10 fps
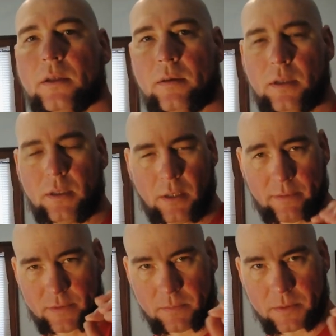It'll
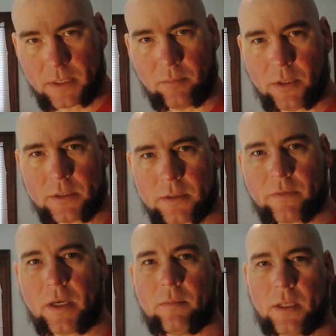have some semblance of
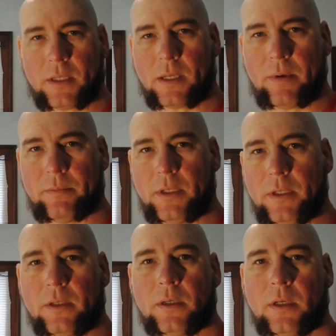that by the time I'm done.